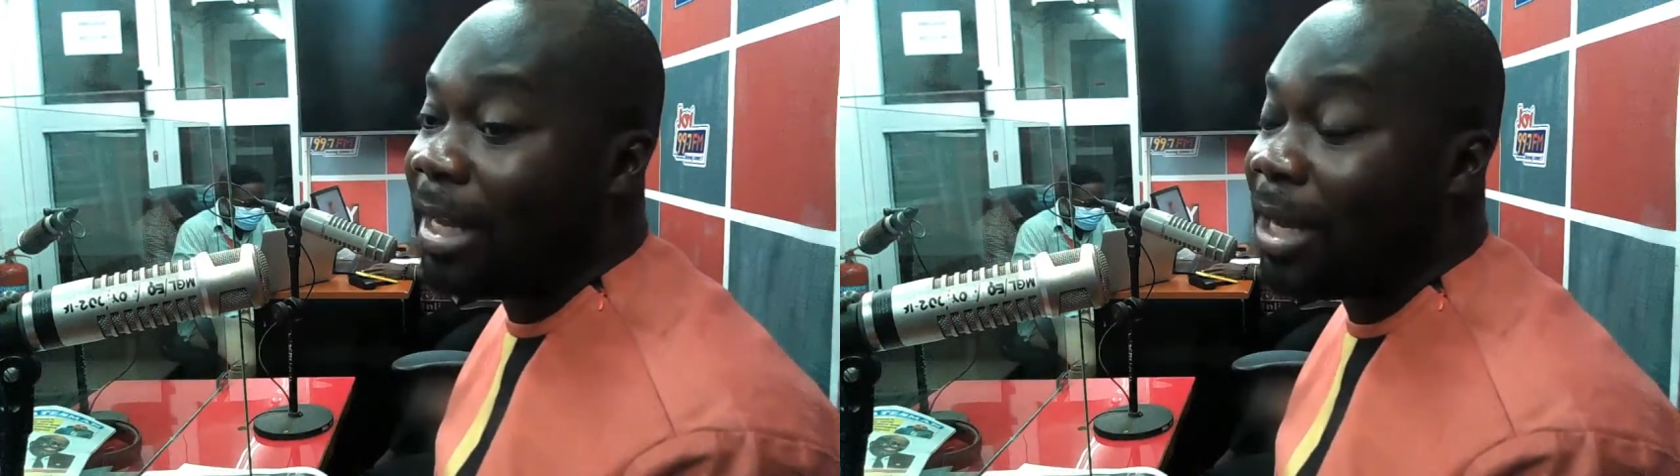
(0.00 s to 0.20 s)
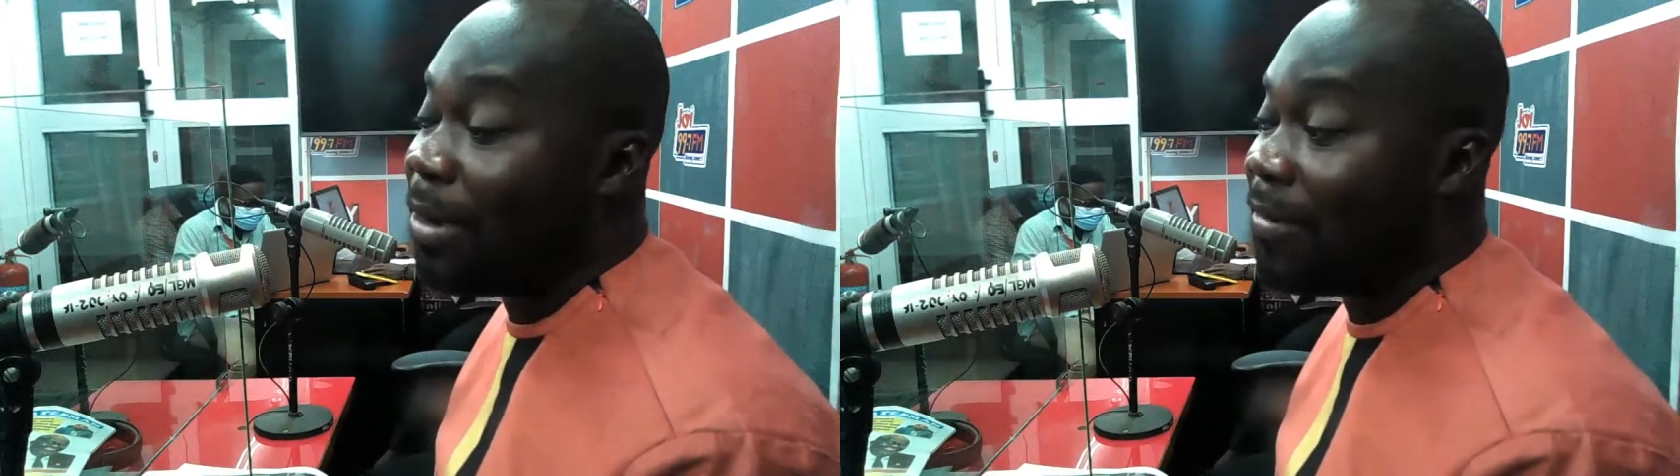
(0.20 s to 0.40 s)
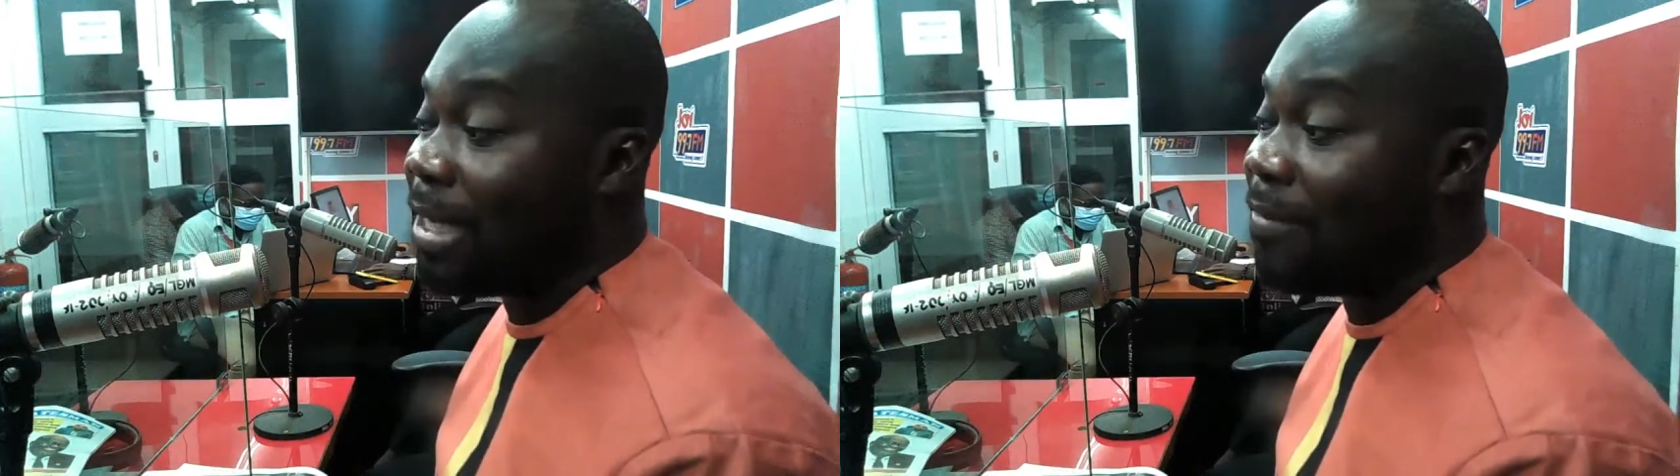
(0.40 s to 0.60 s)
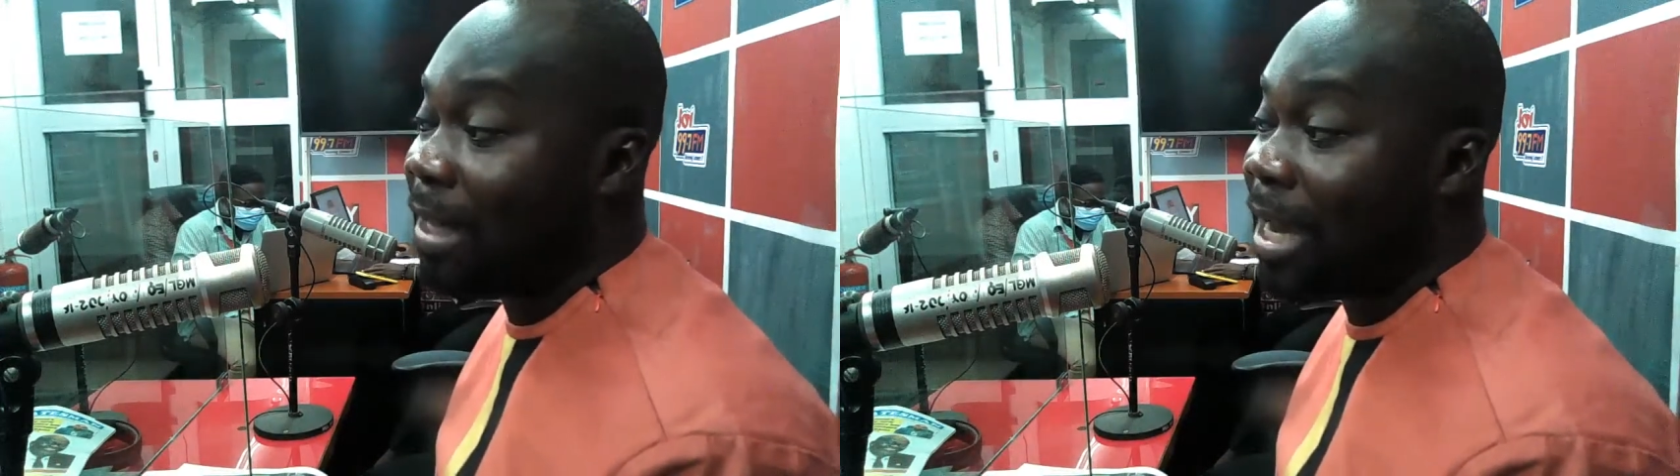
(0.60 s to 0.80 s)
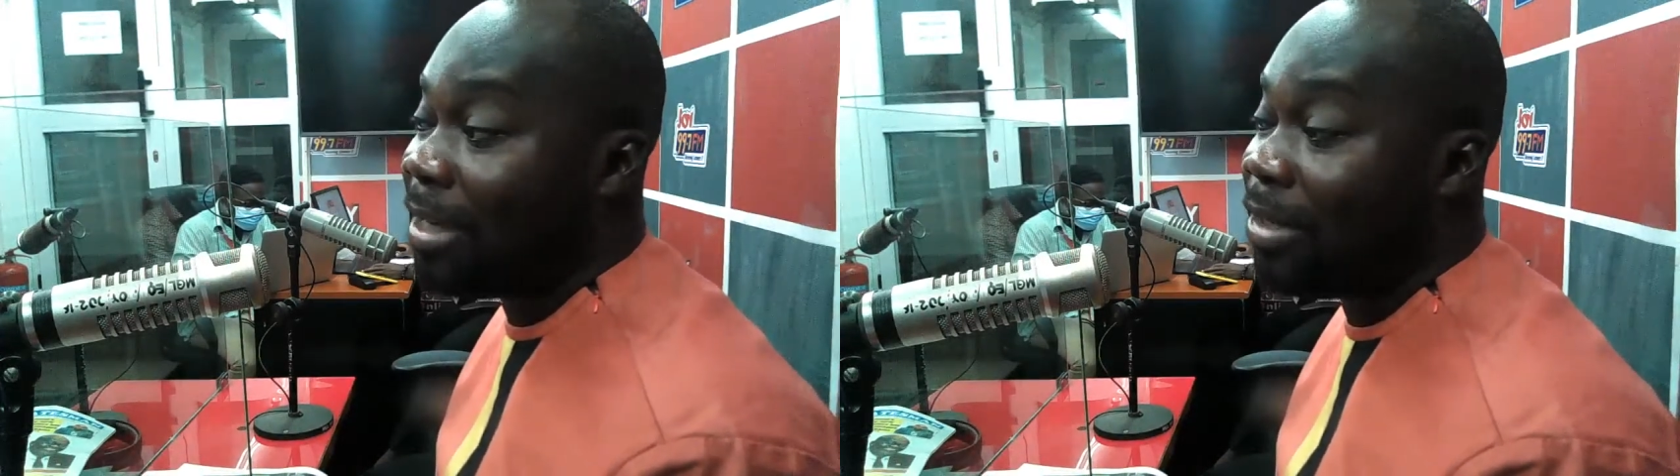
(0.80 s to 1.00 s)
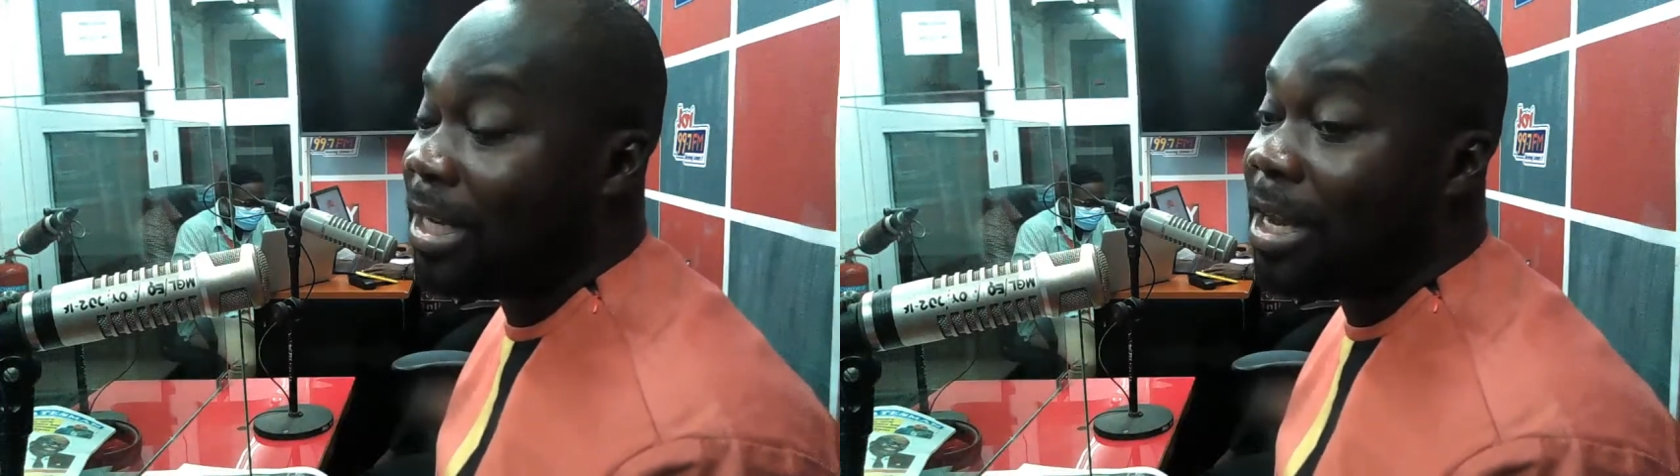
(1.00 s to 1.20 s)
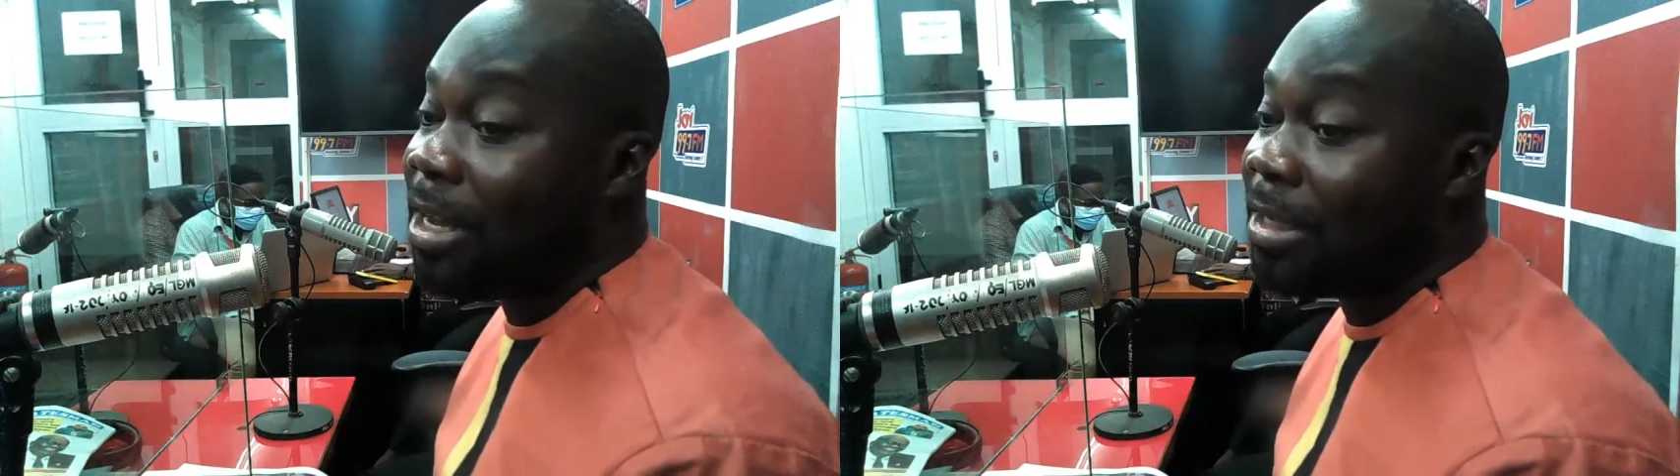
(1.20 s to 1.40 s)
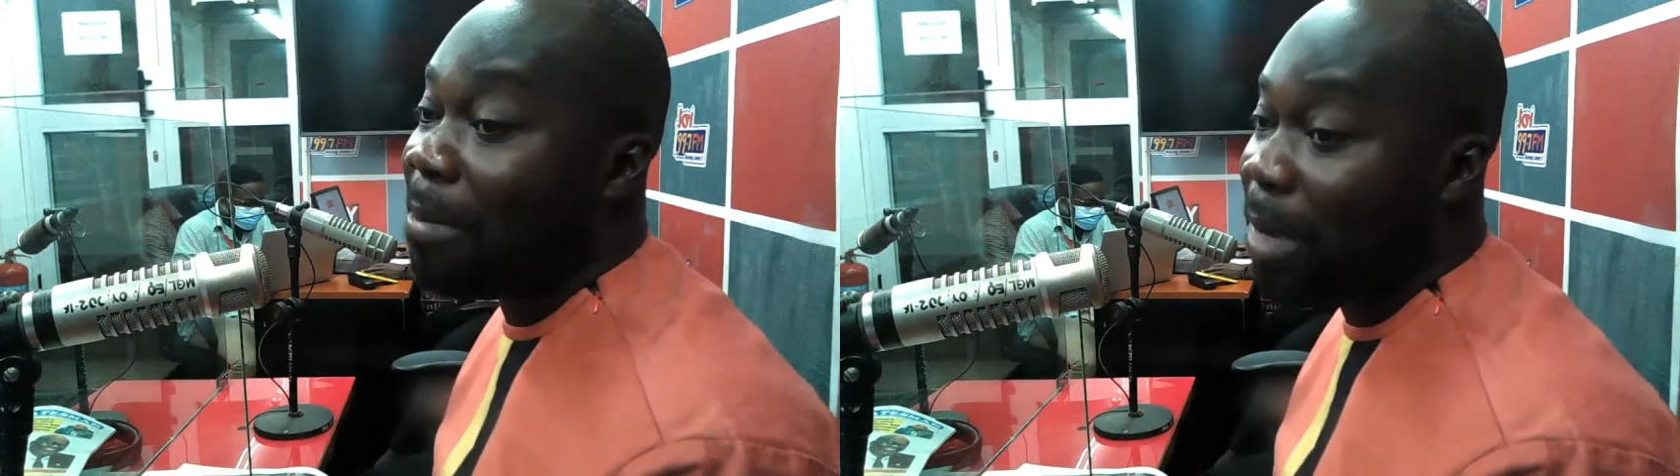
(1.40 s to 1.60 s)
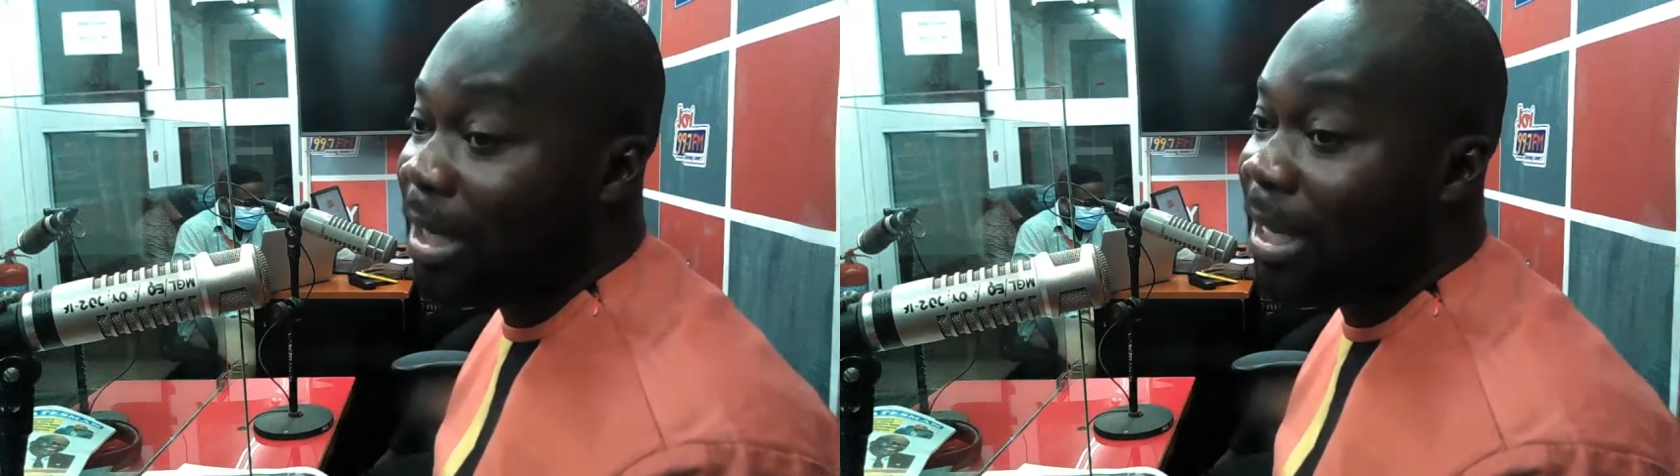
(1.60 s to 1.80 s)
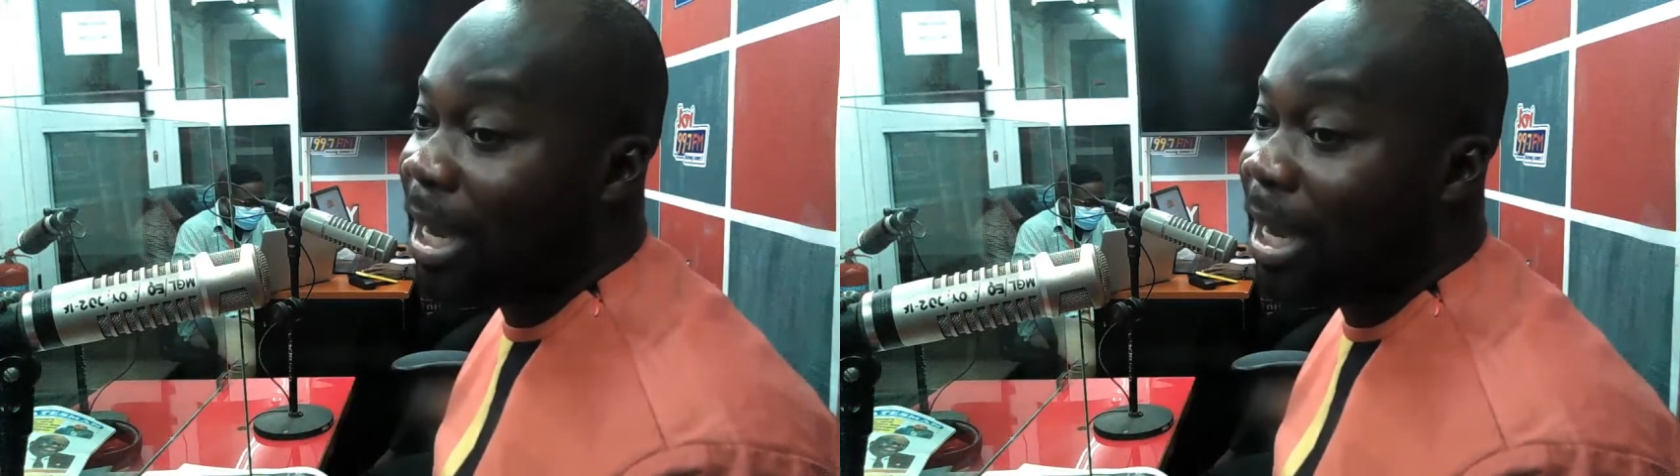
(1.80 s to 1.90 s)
and that would have saved the country some money,